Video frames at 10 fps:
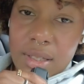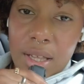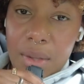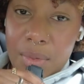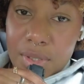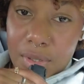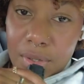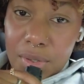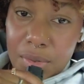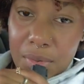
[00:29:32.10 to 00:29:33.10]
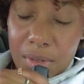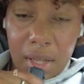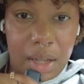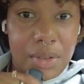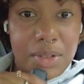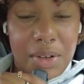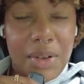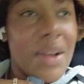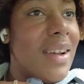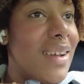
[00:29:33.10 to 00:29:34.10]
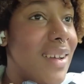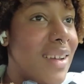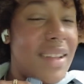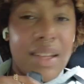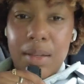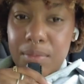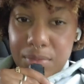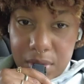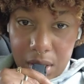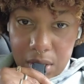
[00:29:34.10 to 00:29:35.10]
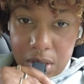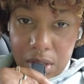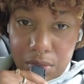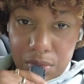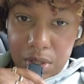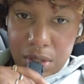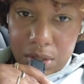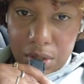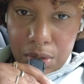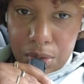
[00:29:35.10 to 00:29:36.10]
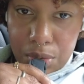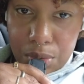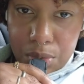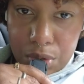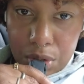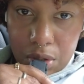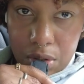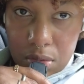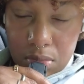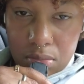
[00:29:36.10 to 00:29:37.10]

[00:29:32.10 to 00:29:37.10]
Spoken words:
Carrie Soto. Not Carrie Soto. Taylor Jenkins reads, you jerk.